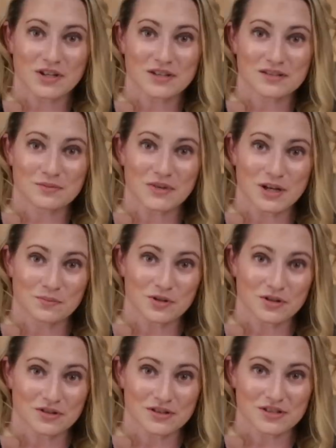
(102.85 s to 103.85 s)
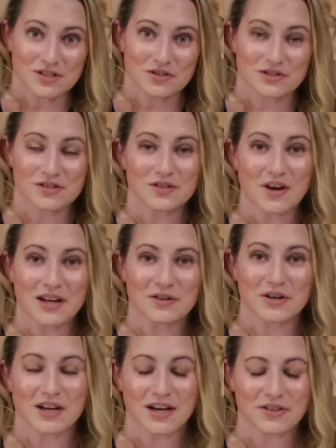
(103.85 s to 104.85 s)
you guys to make up your own decisions. So
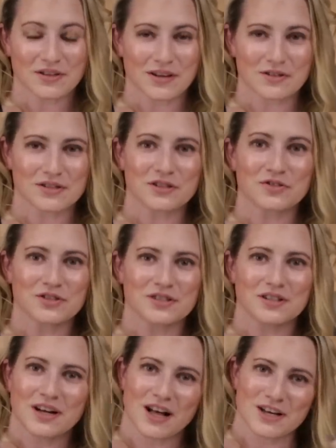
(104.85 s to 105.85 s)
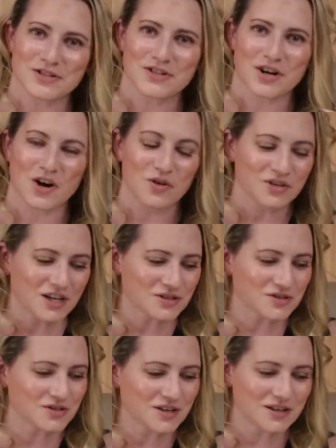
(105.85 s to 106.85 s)
anyway, I thought that was interesting. Also,
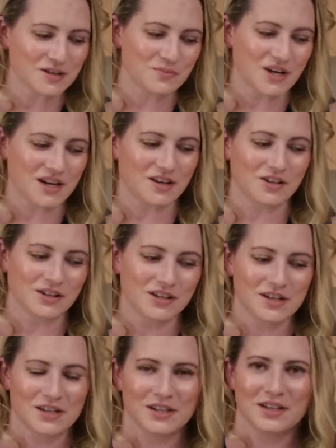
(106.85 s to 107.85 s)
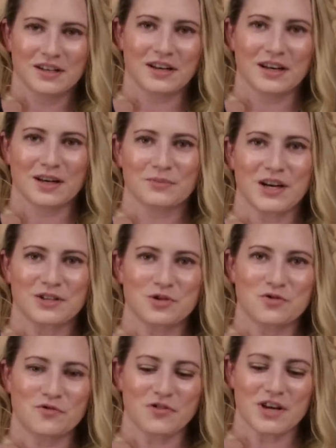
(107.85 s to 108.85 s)
yesterday in the mail, my
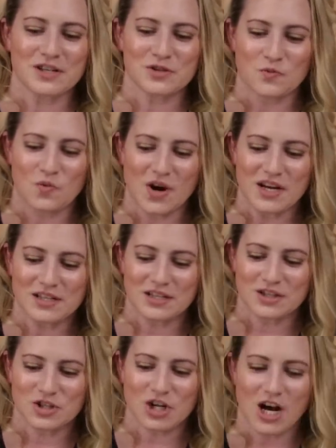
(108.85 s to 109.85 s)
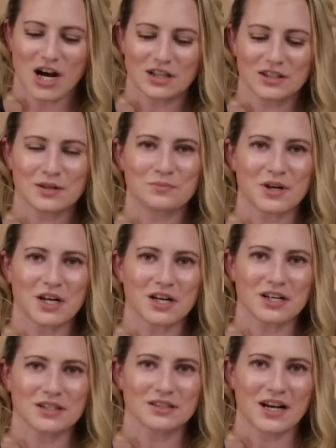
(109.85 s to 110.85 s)
Too Faced White Chocolate
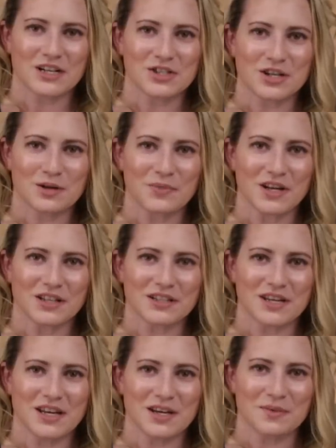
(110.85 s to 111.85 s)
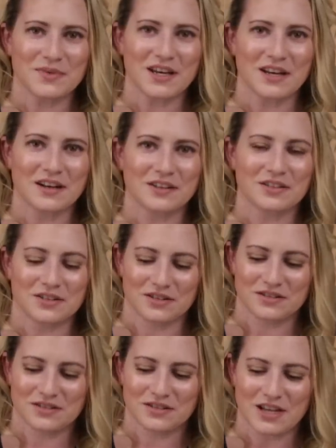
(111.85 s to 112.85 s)
Bar eyeshadow palette came, and
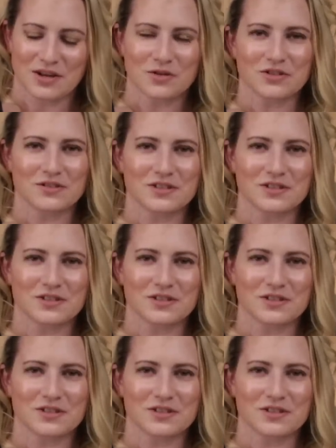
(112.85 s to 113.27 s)
I ordered